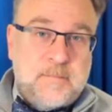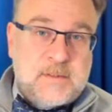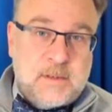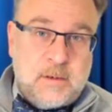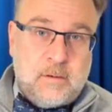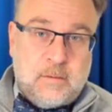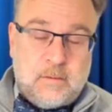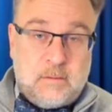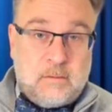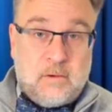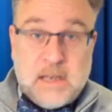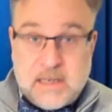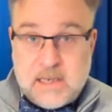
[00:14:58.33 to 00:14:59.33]
So
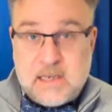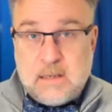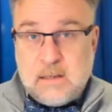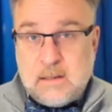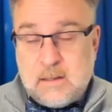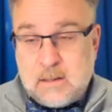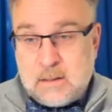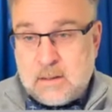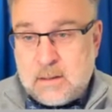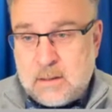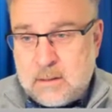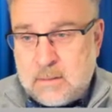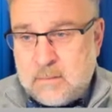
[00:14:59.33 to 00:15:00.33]
grading,
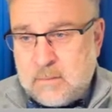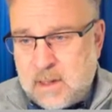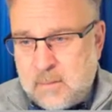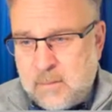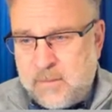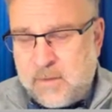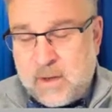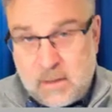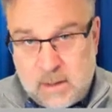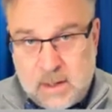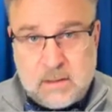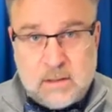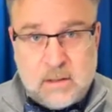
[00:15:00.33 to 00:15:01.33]
I'm a fairly